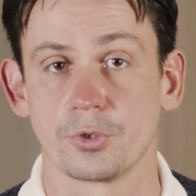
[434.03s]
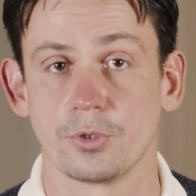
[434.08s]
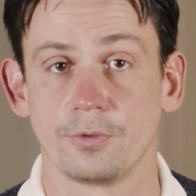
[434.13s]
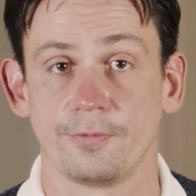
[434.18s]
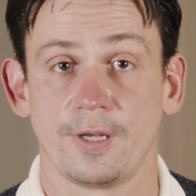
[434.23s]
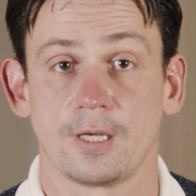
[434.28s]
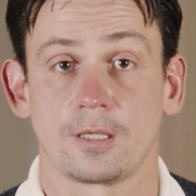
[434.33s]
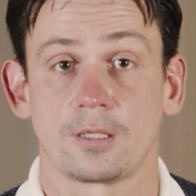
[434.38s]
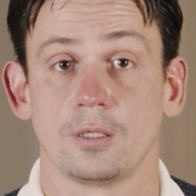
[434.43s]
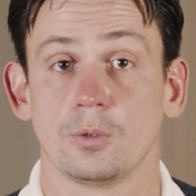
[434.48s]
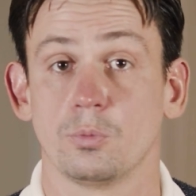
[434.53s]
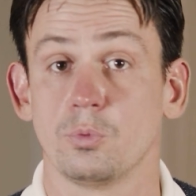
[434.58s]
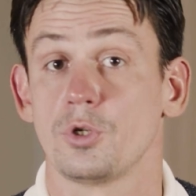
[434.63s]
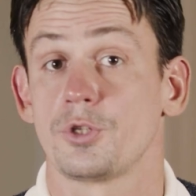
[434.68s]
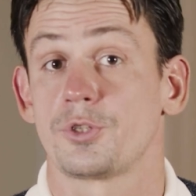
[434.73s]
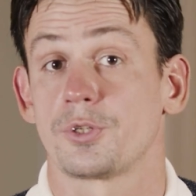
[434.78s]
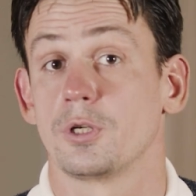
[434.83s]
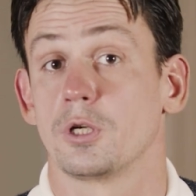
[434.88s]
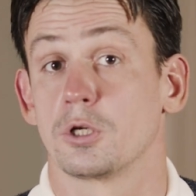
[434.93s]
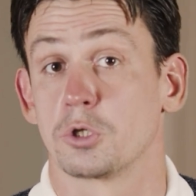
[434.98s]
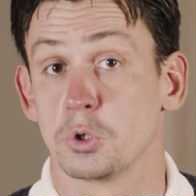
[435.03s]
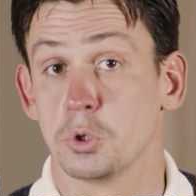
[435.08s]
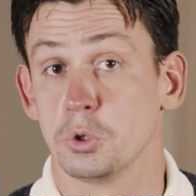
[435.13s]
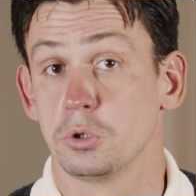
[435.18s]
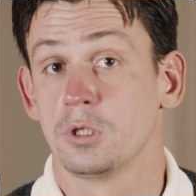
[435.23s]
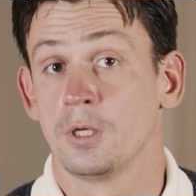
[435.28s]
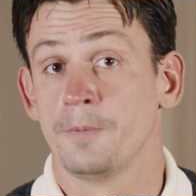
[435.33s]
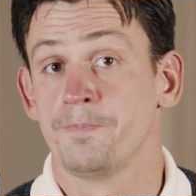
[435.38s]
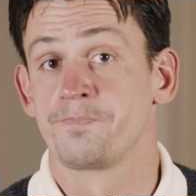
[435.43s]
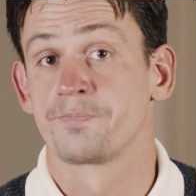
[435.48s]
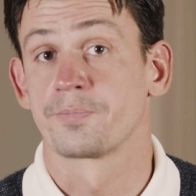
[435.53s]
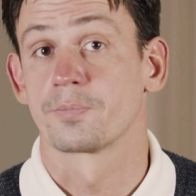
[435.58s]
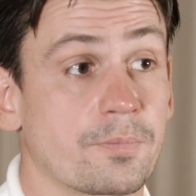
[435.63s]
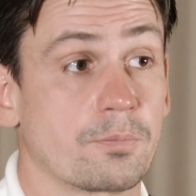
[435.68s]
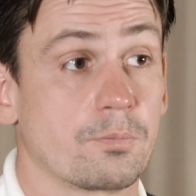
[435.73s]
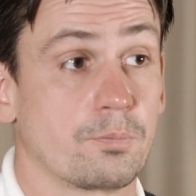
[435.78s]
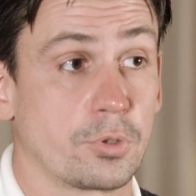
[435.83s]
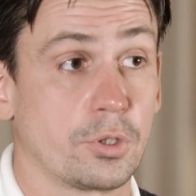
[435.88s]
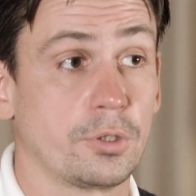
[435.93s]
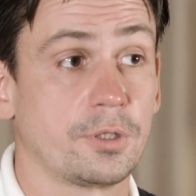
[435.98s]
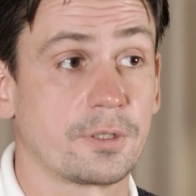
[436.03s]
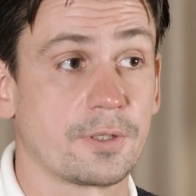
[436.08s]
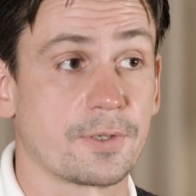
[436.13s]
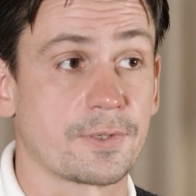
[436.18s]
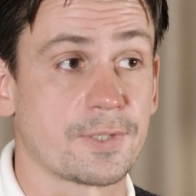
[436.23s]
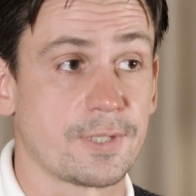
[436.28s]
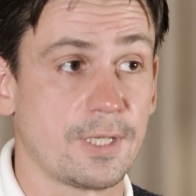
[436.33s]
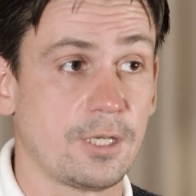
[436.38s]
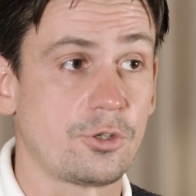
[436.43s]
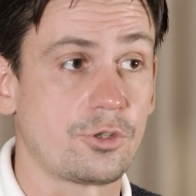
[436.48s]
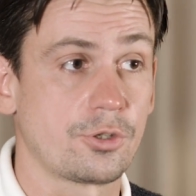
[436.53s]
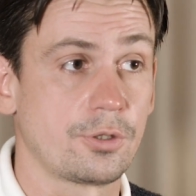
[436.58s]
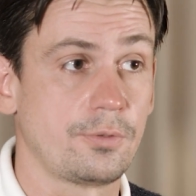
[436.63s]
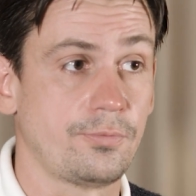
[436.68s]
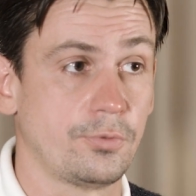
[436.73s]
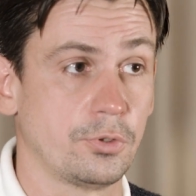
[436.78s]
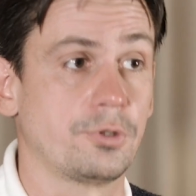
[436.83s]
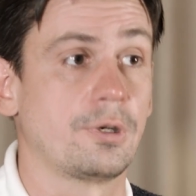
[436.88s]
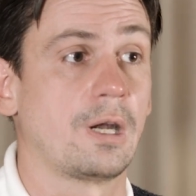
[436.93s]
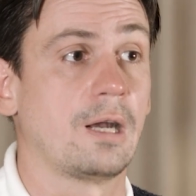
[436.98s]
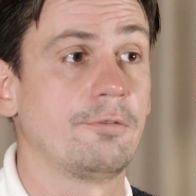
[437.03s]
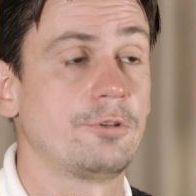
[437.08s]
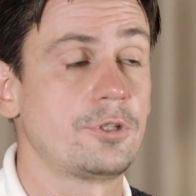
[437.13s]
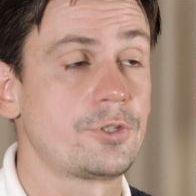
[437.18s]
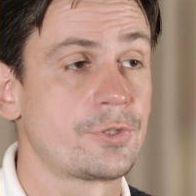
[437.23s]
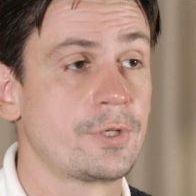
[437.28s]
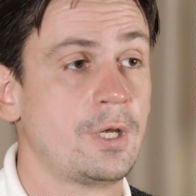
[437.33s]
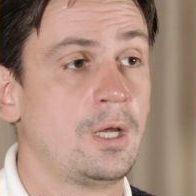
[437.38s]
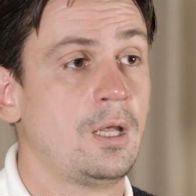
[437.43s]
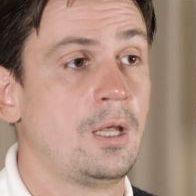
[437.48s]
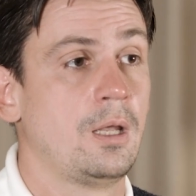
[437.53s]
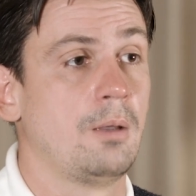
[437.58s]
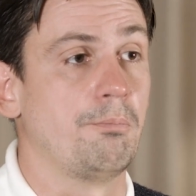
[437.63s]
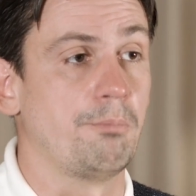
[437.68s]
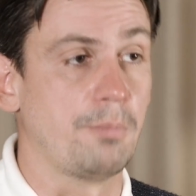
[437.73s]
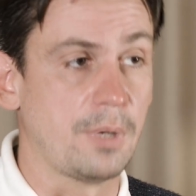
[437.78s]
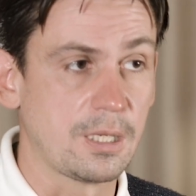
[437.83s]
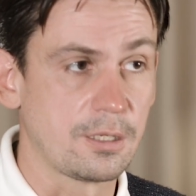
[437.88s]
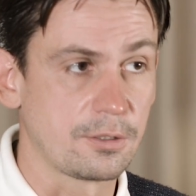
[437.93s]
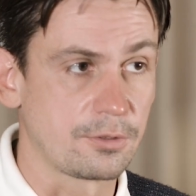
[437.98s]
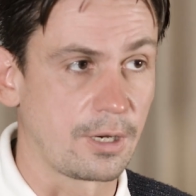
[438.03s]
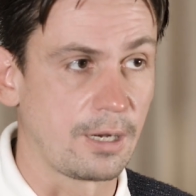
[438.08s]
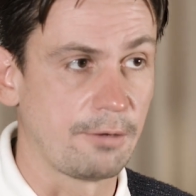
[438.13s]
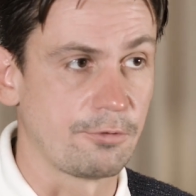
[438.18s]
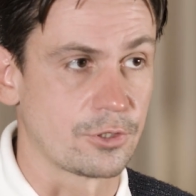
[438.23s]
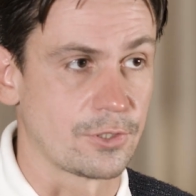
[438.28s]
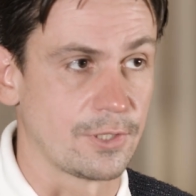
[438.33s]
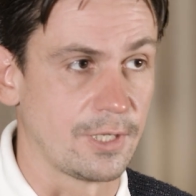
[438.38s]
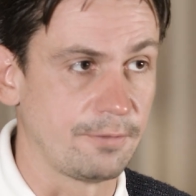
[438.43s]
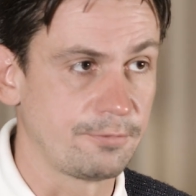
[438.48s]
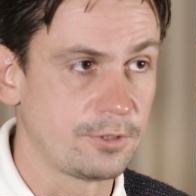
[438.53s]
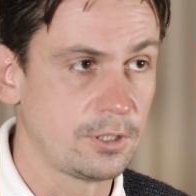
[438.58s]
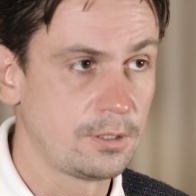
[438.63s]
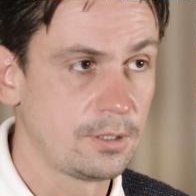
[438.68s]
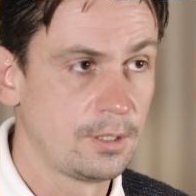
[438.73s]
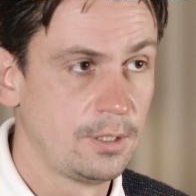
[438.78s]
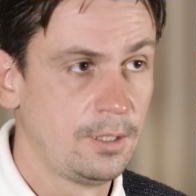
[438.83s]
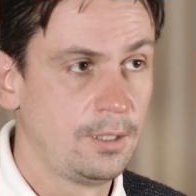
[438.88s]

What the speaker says: So in fact, it was a good product extension for drivers. Many drivers loved it.